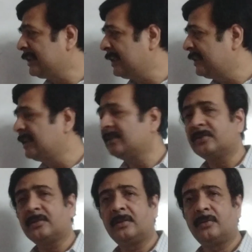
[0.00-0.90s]

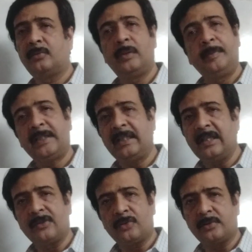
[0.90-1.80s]
carriers will be the
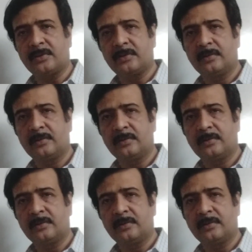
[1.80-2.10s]
electrons